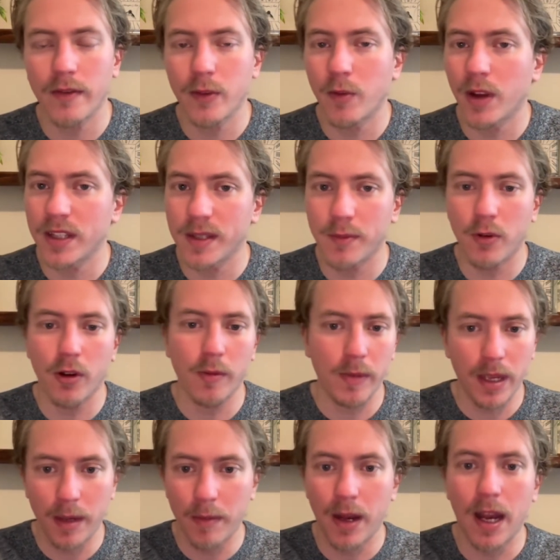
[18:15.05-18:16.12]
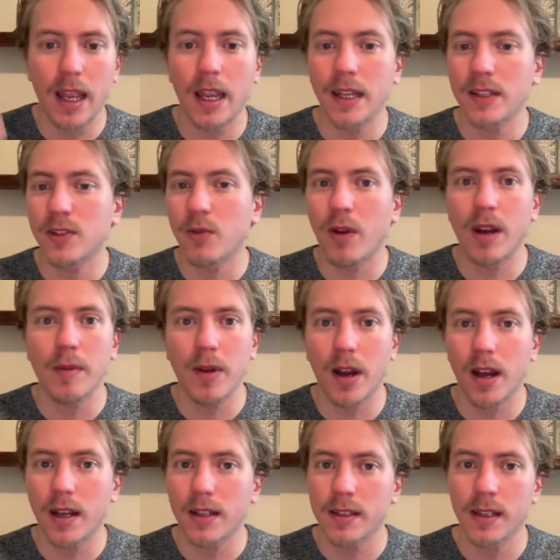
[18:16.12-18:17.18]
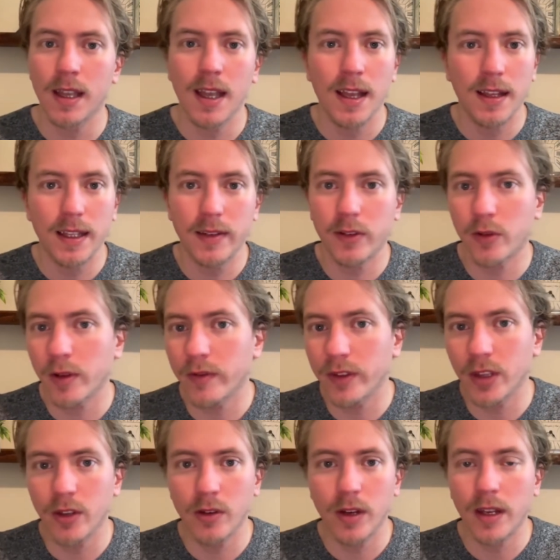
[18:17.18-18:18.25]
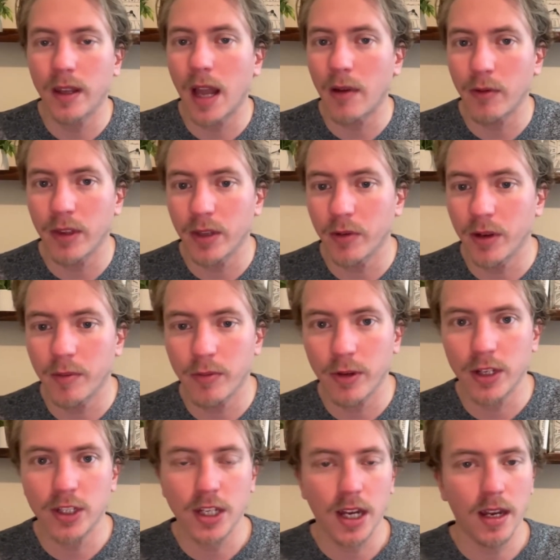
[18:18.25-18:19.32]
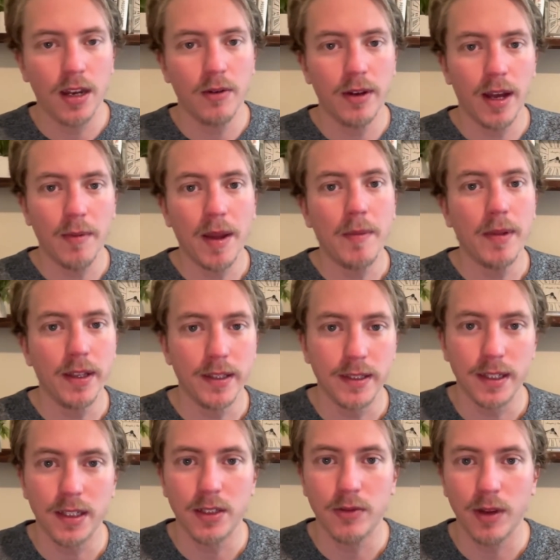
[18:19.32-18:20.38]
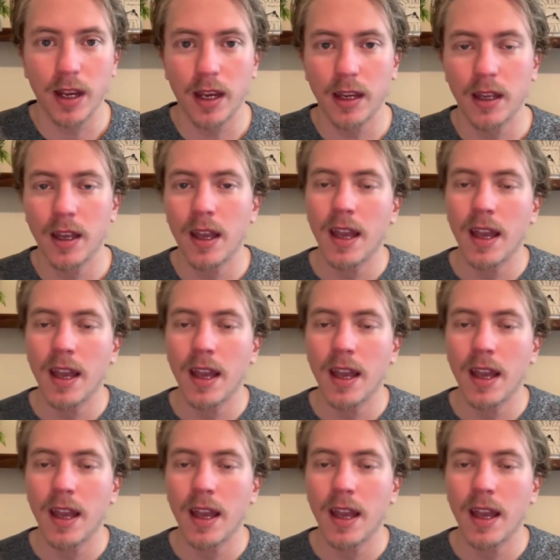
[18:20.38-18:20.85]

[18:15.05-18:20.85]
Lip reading: If you want to support me, buy it. It's $20. Leave a review. I really would appreciate it. It would help my business, right?